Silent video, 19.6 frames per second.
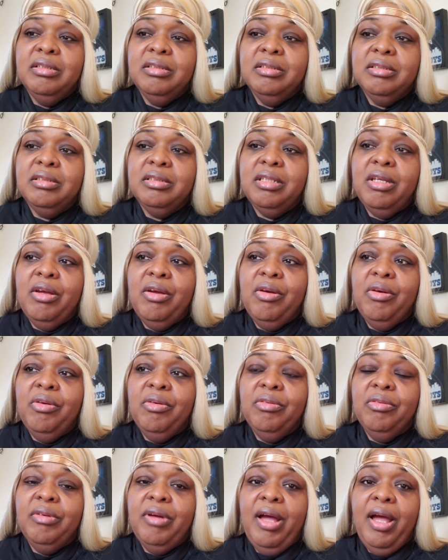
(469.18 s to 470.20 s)

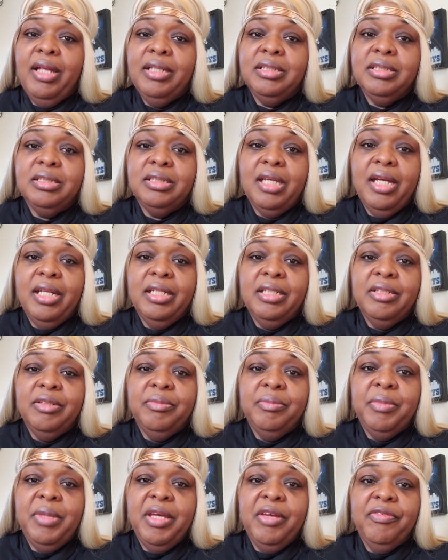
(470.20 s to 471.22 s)
So I decided to
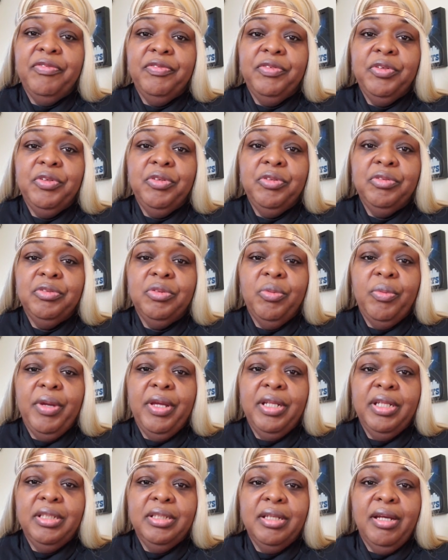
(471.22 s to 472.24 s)
make food the
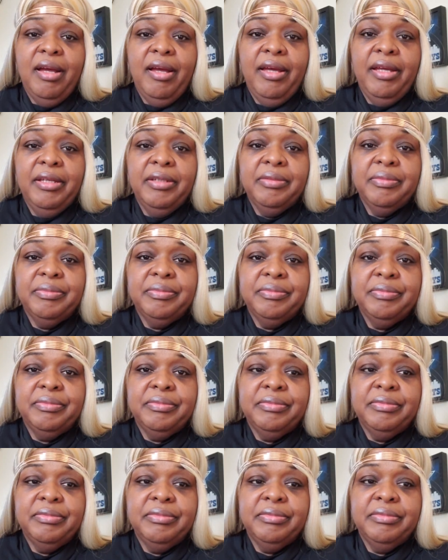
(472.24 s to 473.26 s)
way to die.
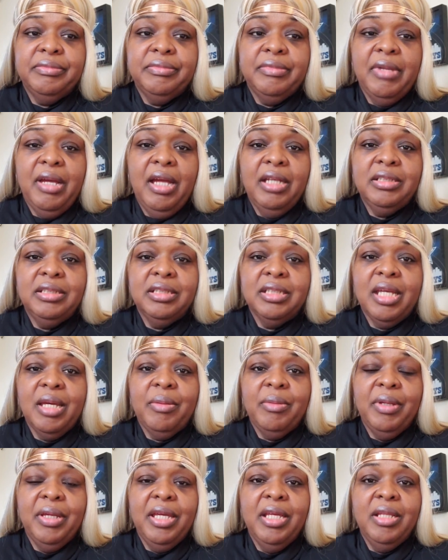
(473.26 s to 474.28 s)
I just
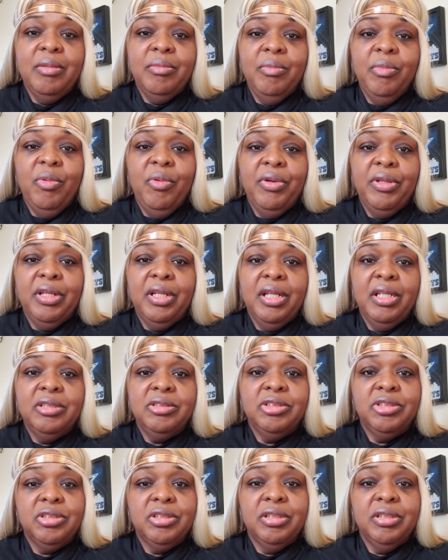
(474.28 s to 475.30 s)
kept eating more than I
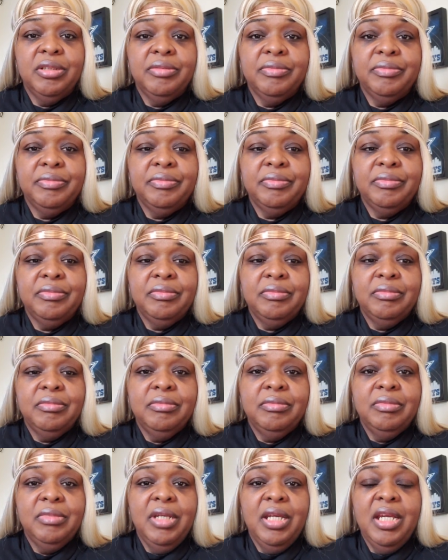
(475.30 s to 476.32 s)
should.
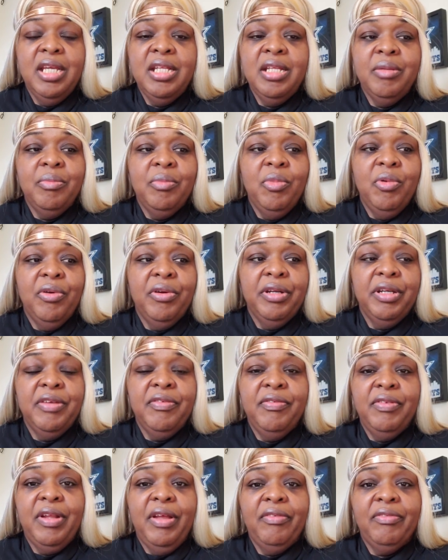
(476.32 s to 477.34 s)
Eating more
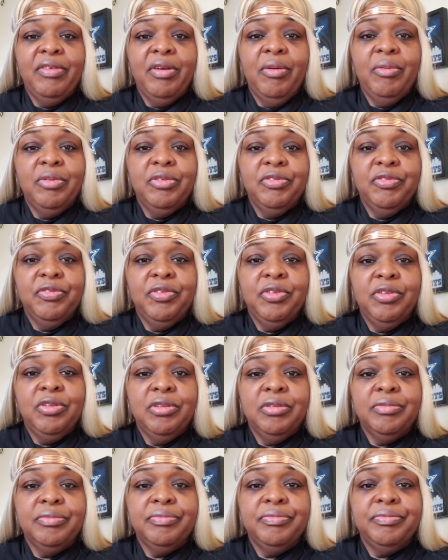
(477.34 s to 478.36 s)
even after I was full.